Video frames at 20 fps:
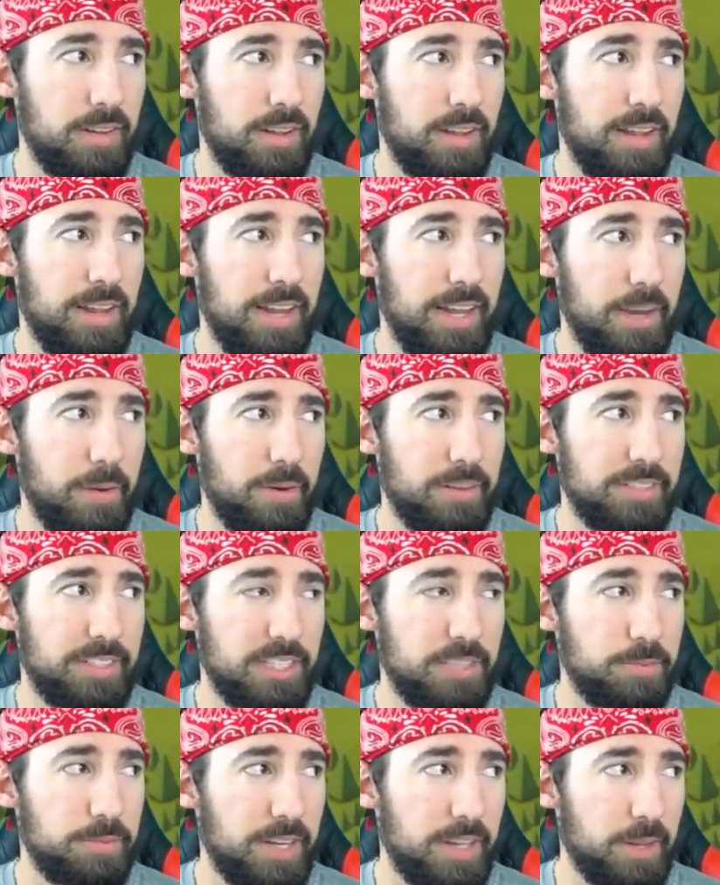anyways,
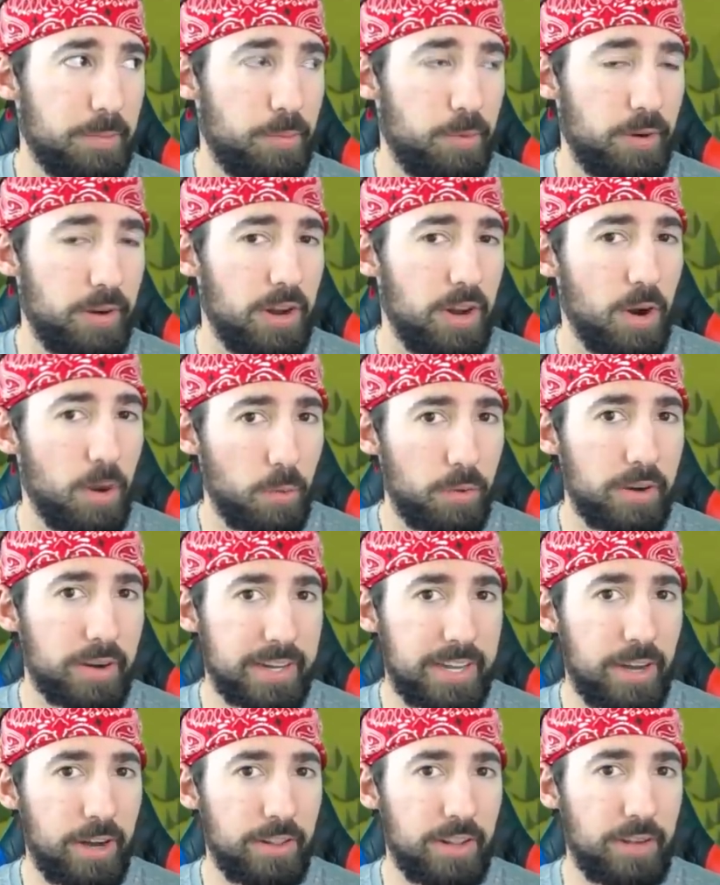that's beside the point. We're going
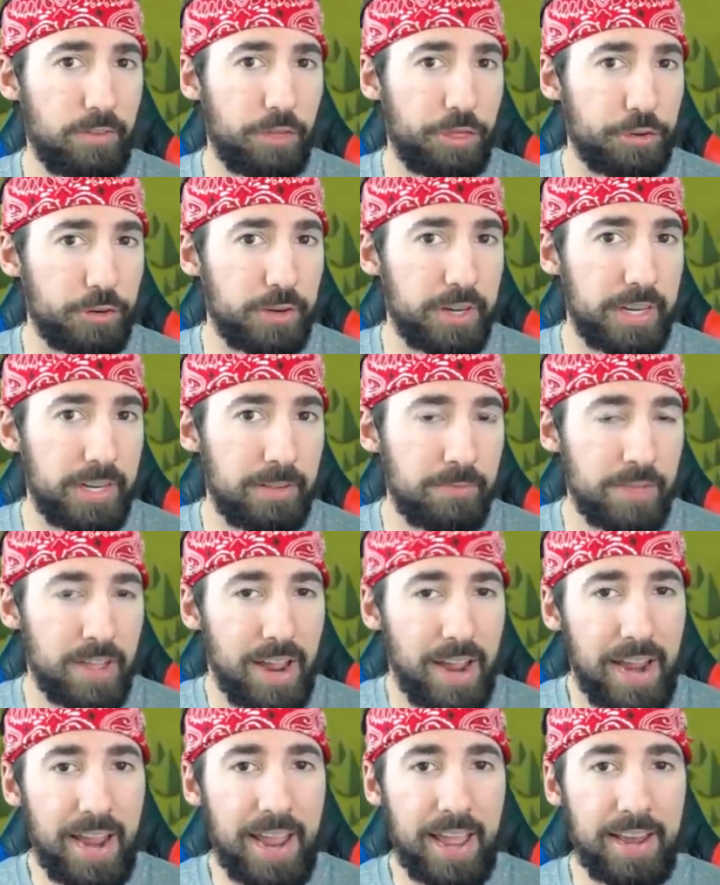to kill the level 3,
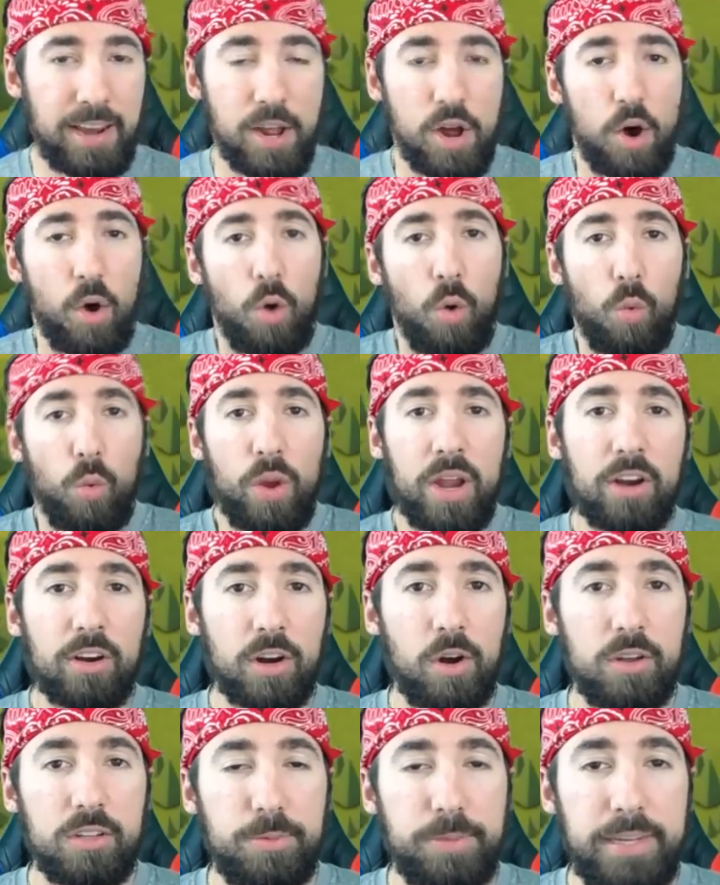and we are
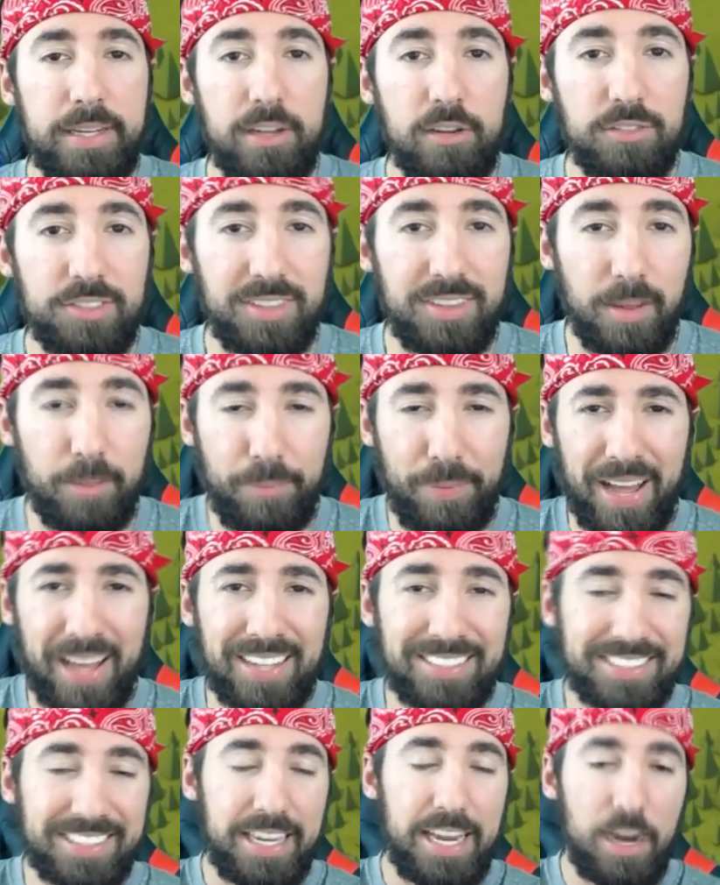going to be using the
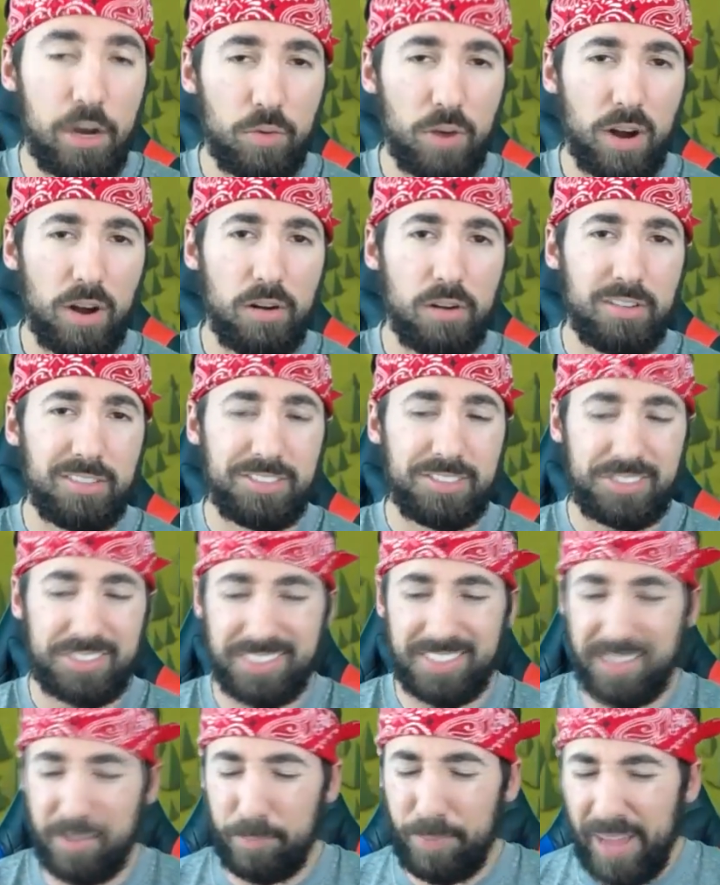best heroes,
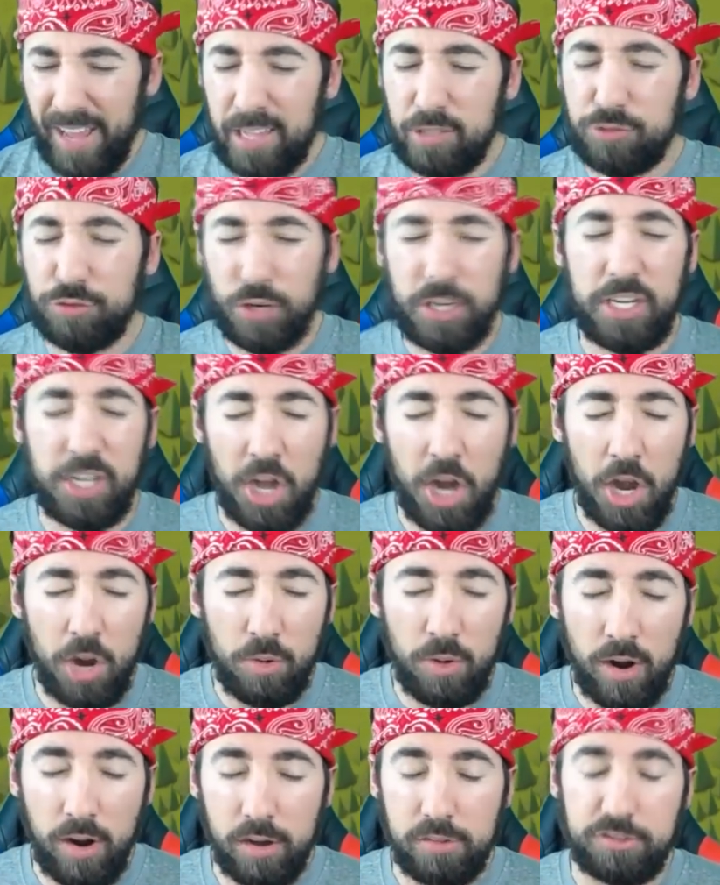the best freaking
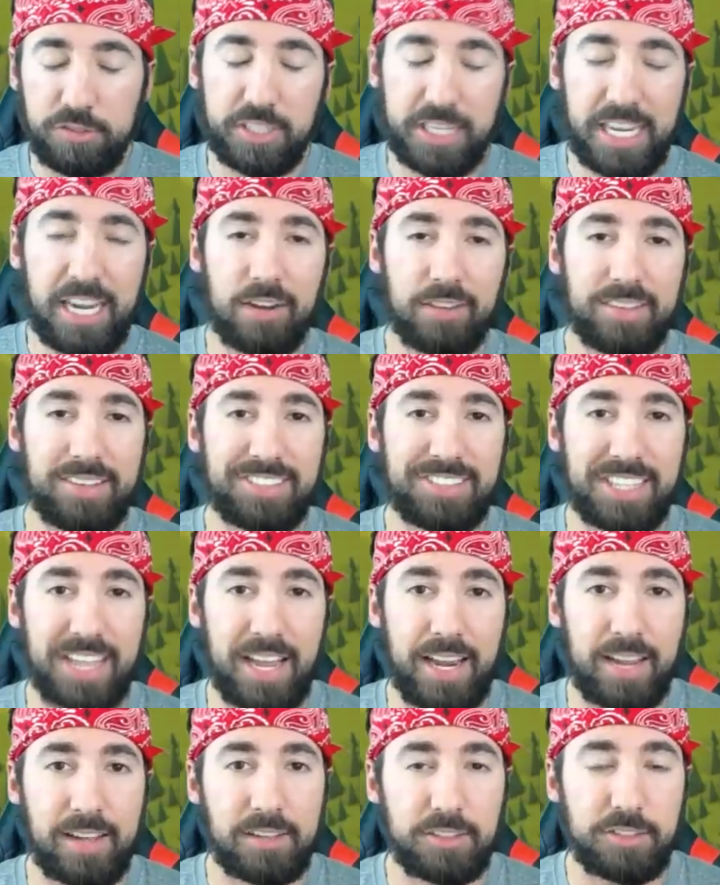heroes to kill these
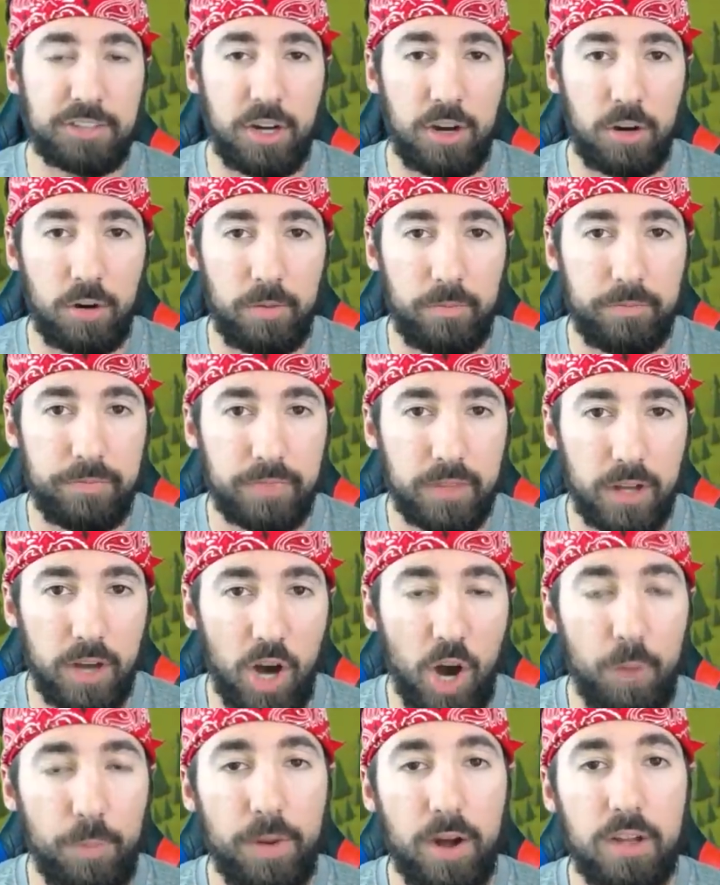things. So,
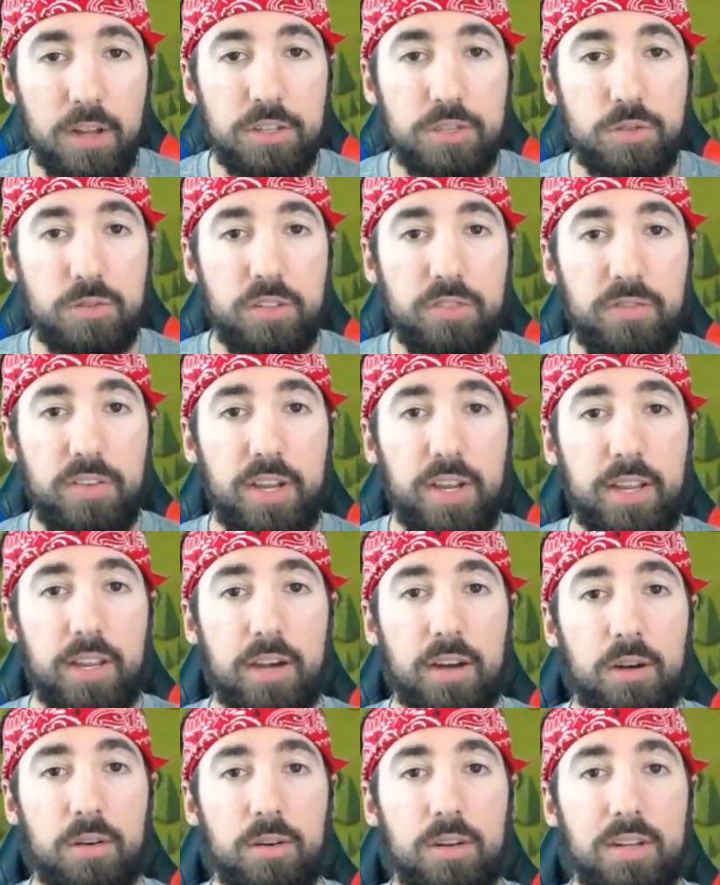hope y'all enjoyed the
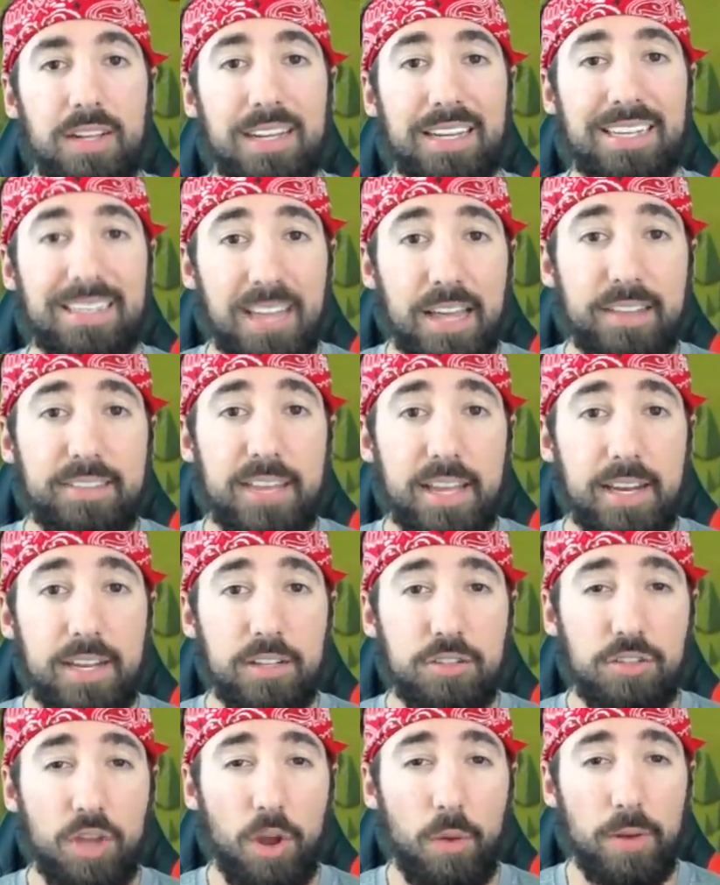video. Let's get
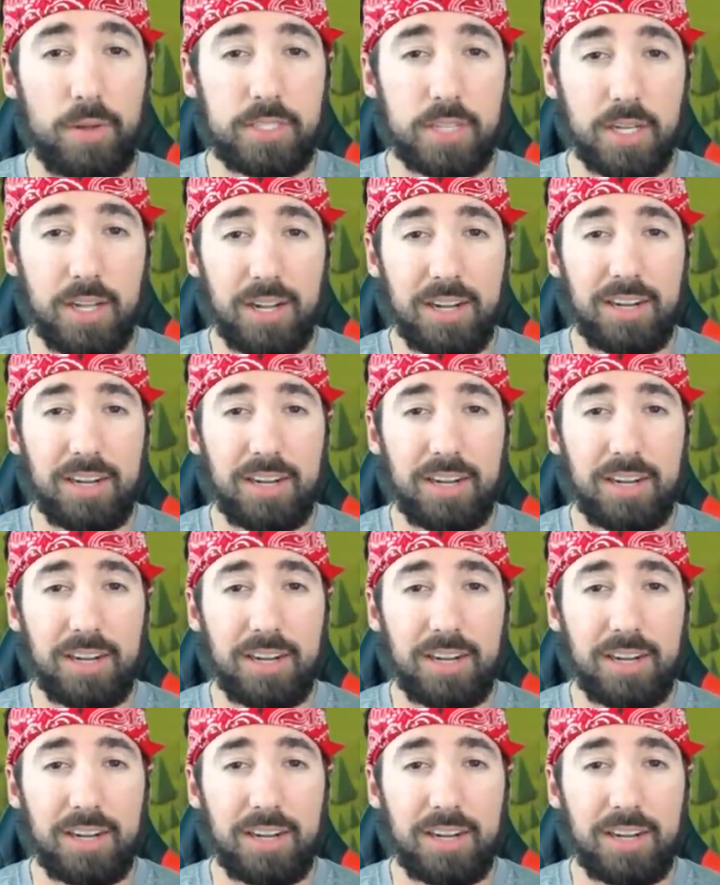into it.